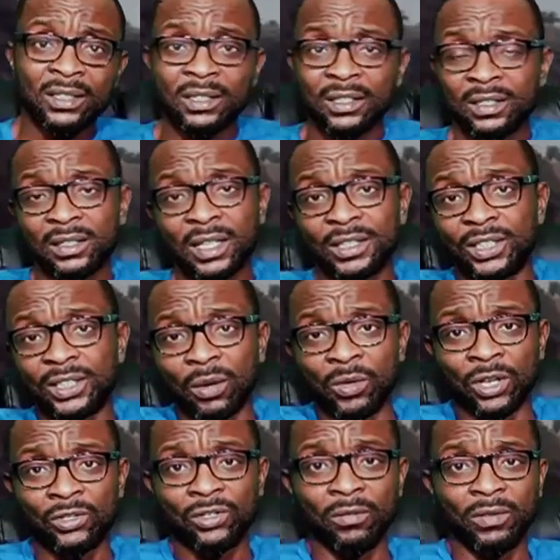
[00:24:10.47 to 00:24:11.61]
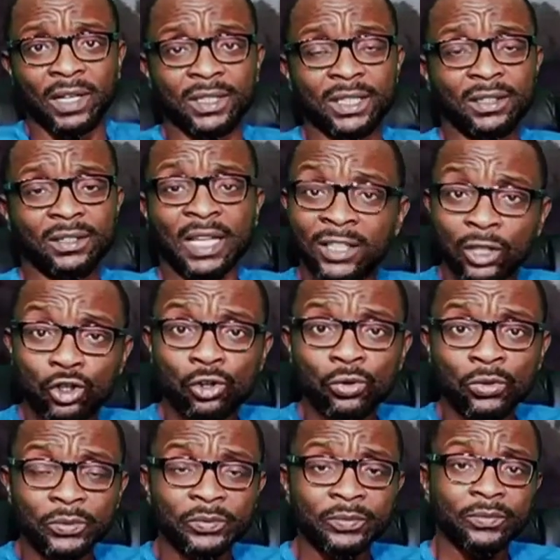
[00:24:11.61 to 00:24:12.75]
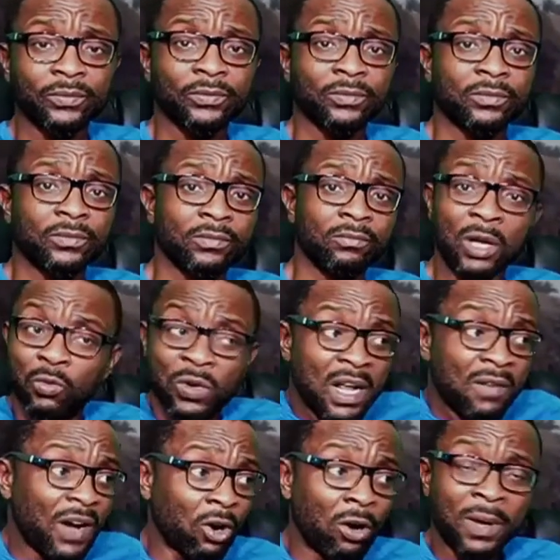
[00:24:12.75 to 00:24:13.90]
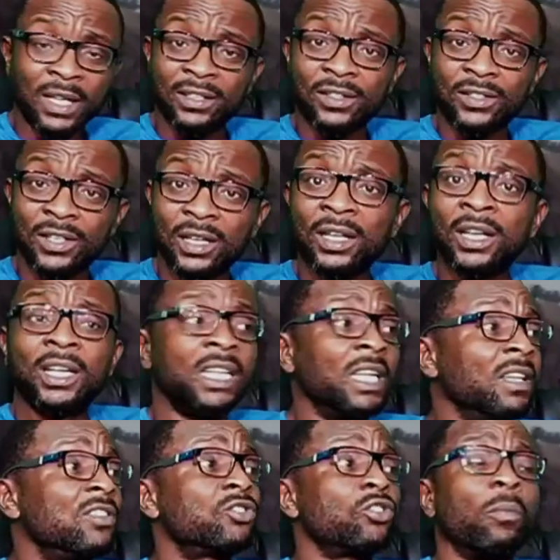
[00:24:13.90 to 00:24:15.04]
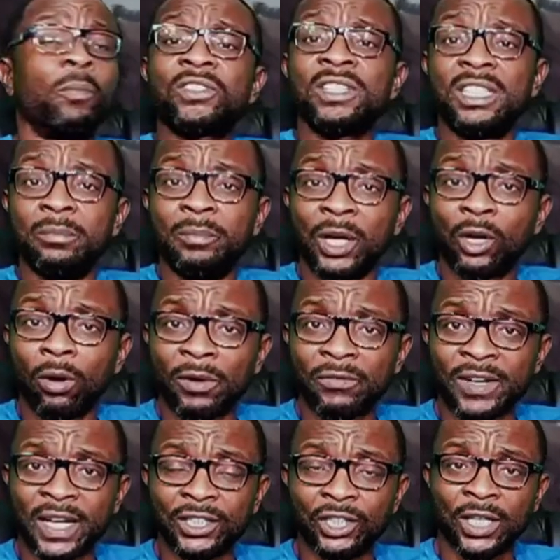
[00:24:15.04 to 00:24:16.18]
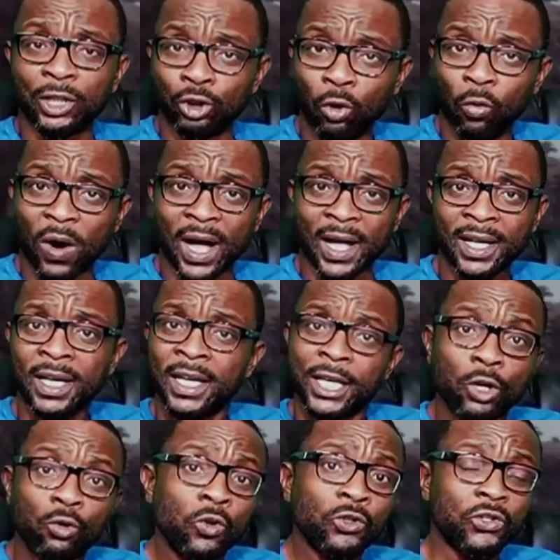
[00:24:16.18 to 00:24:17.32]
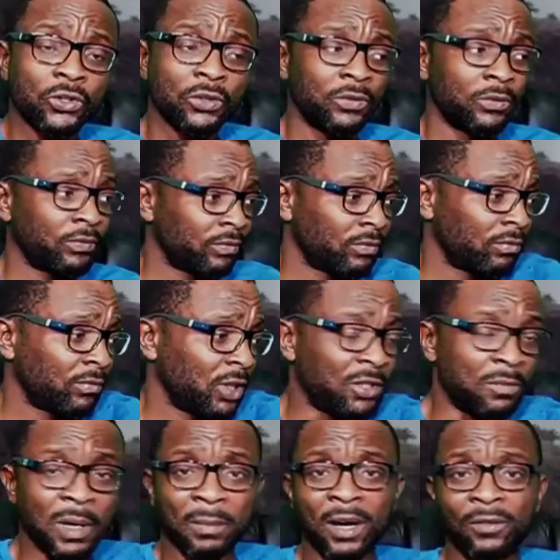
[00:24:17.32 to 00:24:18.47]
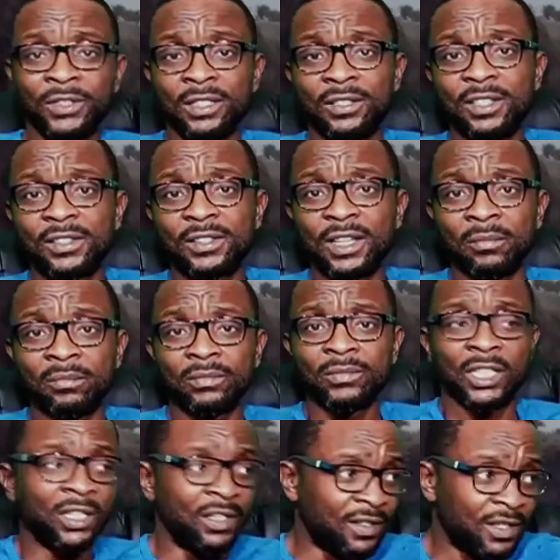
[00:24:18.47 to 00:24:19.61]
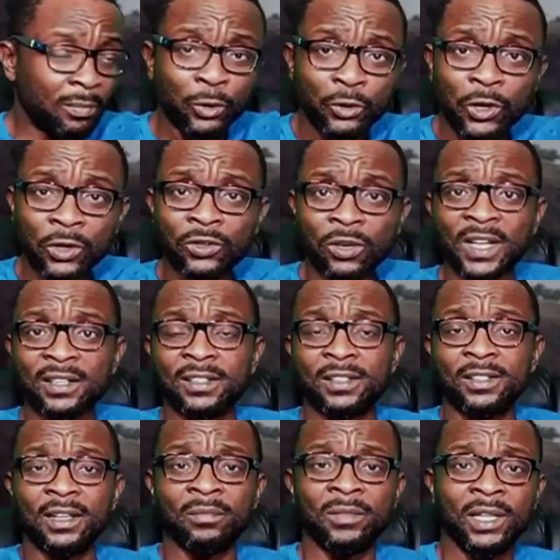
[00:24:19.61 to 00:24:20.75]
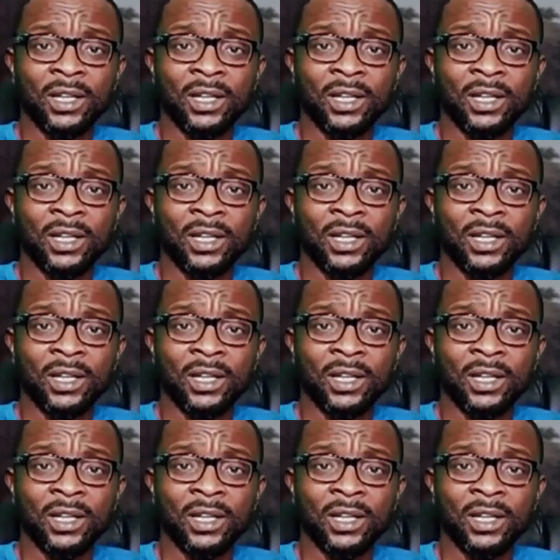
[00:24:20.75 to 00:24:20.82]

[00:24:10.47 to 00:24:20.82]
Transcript: Nigeria will not survive it. And it's true. But he will never come out and say he is supporting the breakup of Nigeria. You know why? He won't. He's a member of the system. He is the product of that system.